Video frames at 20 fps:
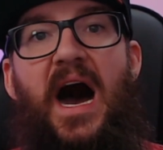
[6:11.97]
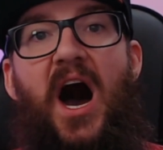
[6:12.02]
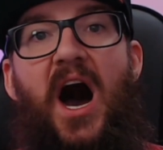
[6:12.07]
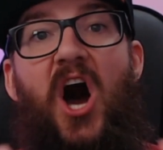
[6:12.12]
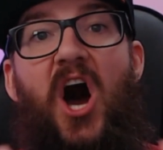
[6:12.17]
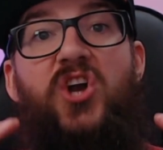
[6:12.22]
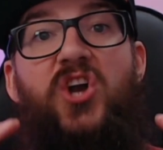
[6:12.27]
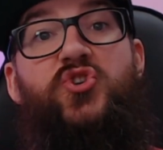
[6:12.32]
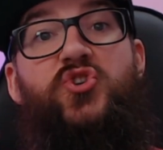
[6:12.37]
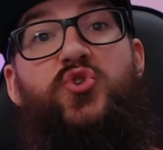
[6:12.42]

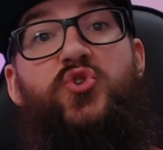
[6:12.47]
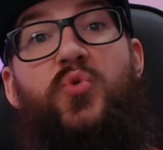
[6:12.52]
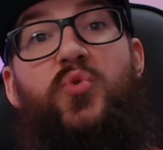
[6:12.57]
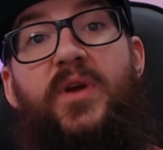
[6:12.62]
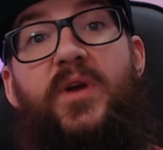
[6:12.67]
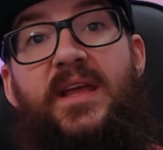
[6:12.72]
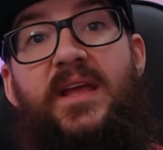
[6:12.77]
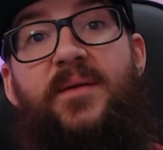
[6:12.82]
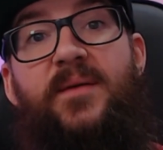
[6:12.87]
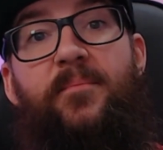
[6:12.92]
Our
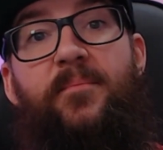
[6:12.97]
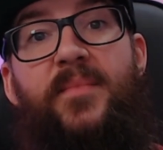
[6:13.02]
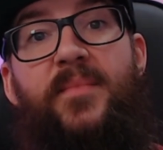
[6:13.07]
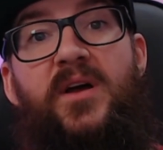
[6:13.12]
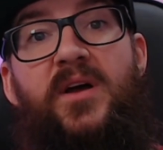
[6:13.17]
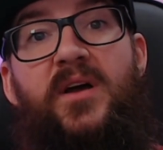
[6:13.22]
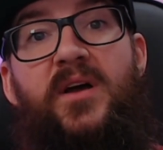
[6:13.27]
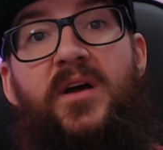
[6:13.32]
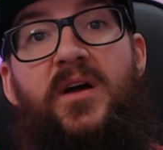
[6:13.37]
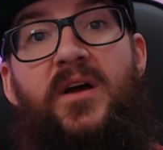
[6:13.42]
dream
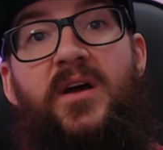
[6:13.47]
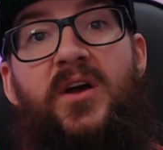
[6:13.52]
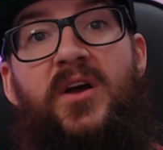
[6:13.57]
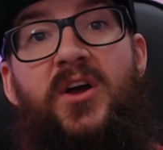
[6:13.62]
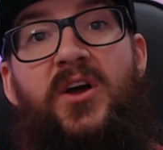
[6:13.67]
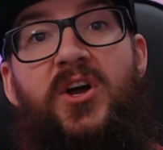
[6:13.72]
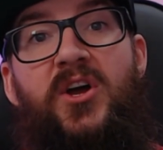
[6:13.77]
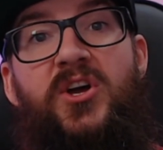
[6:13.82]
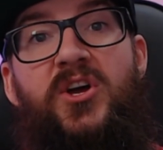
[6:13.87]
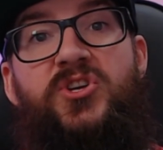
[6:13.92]

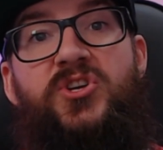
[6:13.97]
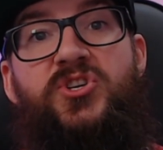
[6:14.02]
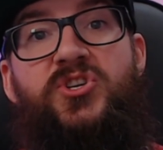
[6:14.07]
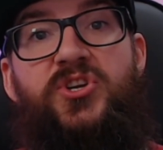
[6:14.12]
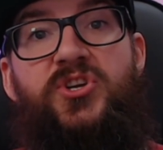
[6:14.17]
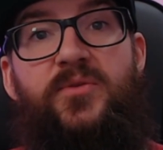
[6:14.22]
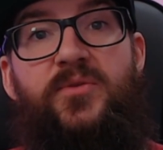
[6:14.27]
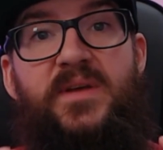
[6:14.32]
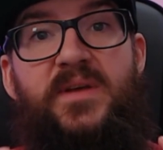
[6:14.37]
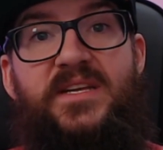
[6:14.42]

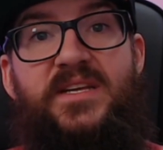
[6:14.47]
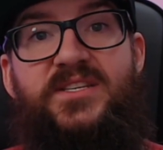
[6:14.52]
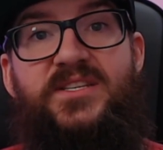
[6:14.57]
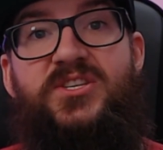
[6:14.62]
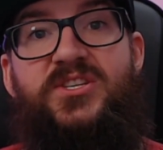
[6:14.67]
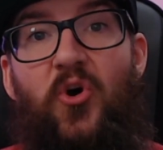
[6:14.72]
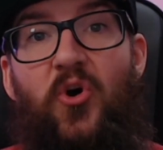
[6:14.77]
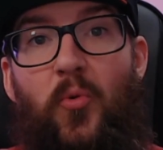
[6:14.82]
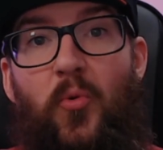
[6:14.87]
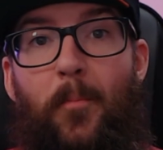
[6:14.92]
should be
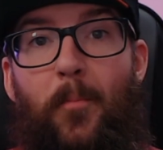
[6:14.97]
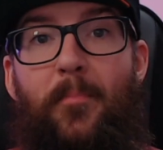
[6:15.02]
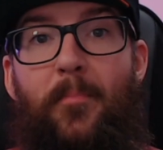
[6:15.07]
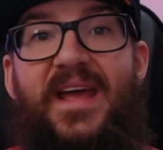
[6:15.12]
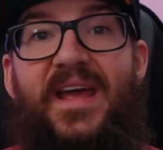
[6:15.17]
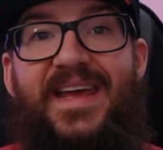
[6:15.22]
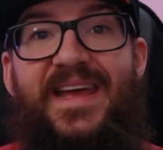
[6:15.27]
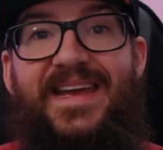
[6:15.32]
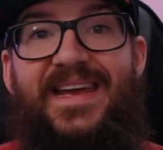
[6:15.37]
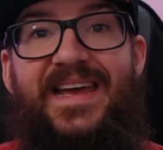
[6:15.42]
so
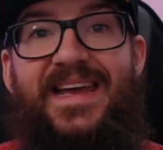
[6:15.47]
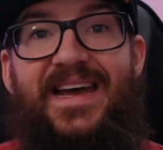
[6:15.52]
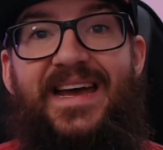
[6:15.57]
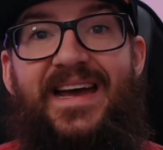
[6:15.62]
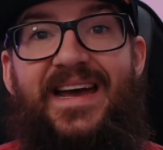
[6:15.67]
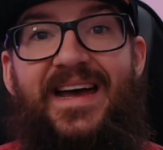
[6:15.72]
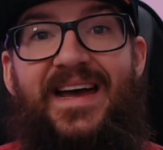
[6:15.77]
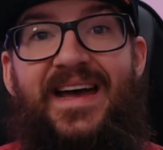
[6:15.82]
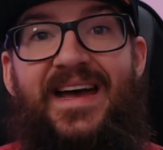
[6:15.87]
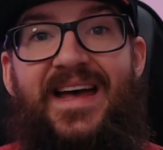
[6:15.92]
big
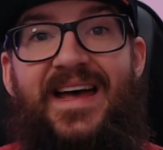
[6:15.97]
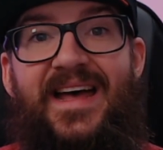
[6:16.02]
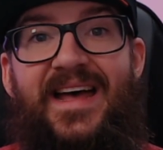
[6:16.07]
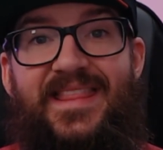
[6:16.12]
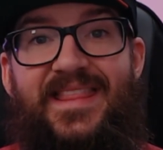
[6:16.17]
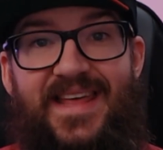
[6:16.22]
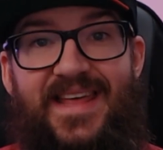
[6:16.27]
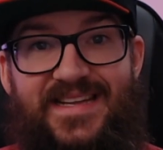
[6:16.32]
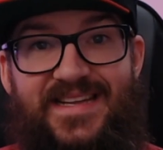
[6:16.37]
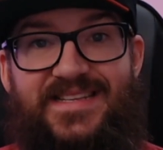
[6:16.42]

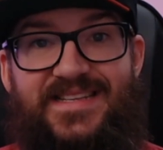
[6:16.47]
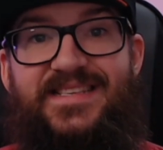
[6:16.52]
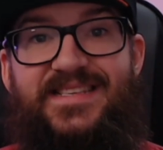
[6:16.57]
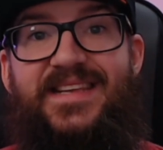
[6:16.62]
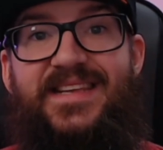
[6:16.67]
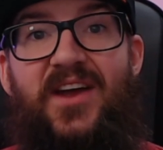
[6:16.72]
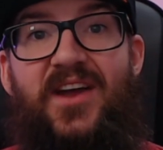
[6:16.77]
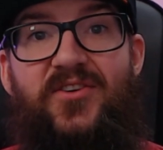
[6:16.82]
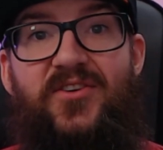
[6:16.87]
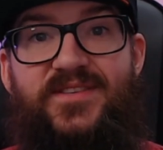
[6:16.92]
that it
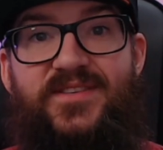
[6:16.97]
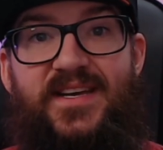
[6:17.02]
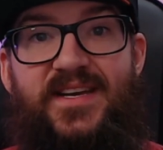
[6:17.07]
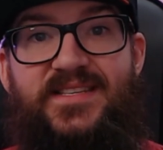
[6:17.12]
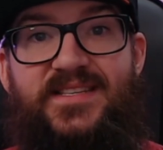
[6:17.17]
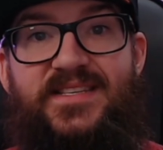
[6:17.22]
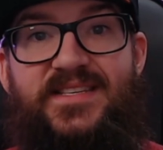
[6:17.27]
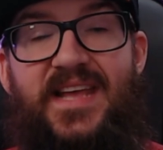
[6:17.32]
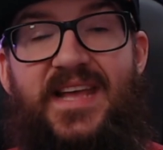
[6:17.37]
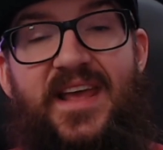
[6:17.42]
scares
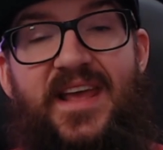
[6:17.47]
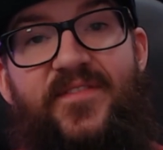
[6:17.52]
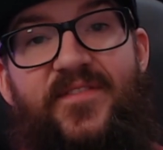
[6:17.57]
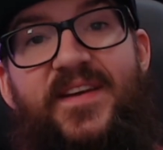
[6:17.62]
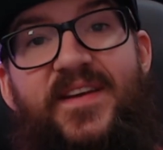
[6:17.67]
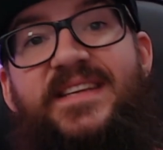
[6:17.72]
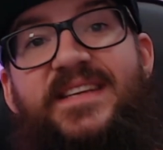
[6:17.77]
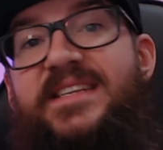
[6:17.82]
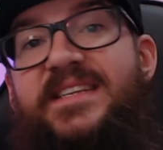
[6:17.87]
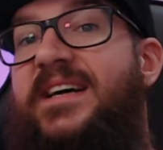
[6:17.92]
us. If
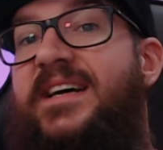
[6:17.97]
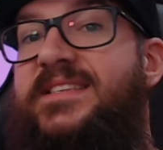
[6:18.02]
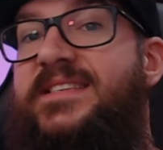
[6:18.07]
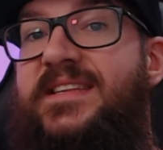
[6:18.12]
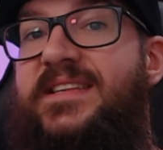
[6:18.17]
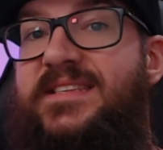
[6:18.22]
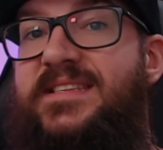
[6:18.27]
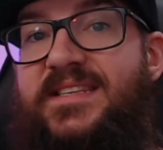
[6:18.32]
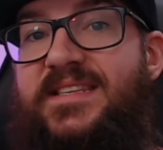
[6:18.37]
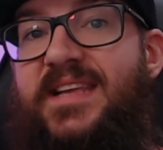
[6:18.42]
it
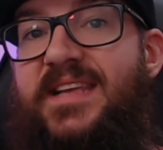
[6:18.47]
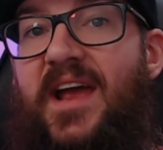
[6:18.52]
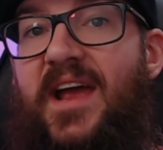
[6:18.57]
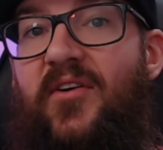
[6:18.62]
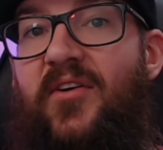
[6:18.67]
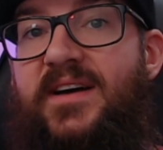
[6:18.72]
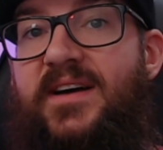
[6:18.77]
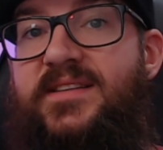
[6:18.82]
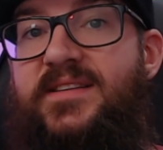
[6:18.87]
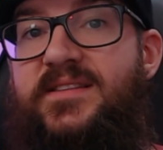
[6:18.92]
doesn't
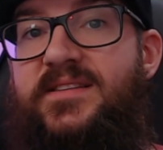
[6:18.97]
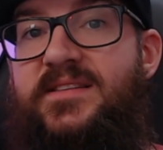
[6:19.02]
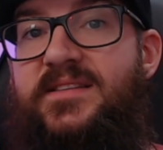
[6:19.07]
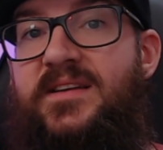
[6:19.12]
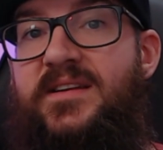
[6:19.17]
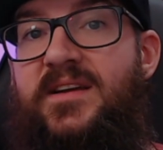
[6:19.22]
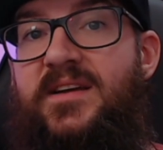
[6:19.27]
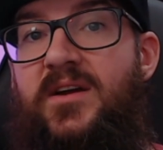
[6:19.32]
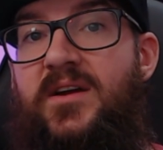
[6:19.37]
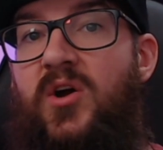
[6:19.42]
scare us,
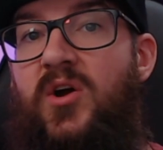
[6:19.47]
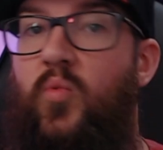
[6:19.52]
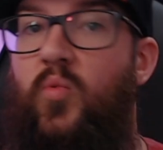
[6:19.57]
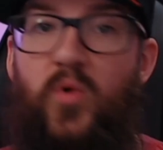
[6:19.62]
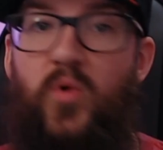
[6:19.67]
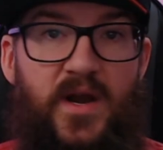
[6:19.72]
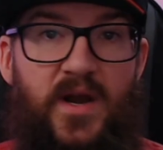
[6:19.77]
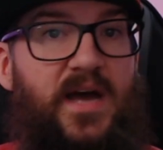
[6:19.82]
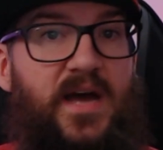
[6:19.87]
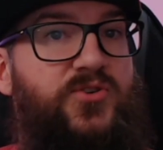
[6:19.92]

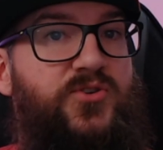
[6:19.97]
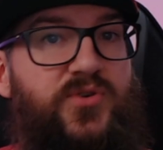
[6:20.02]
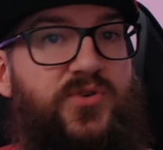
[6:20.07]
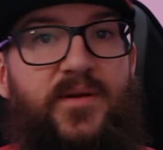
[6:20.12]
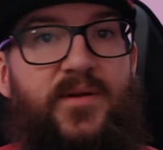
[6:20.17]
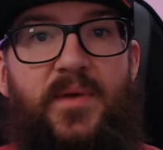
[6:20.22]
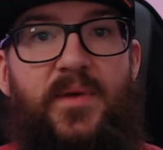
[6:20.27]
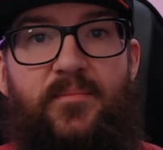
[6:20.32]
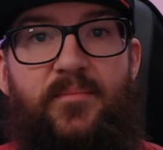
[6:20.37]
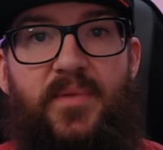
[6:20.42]
we're not
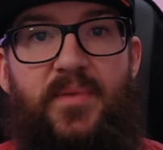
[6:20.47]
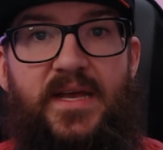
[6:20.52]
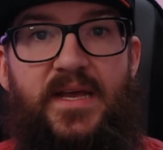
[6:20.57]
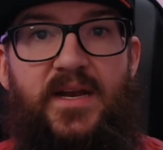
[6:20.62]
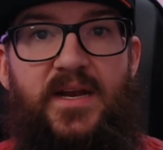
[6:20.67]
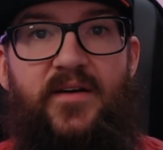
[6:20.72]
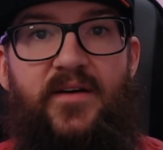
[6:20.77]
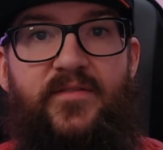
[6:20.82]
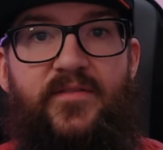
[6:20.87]
dreaming big enough.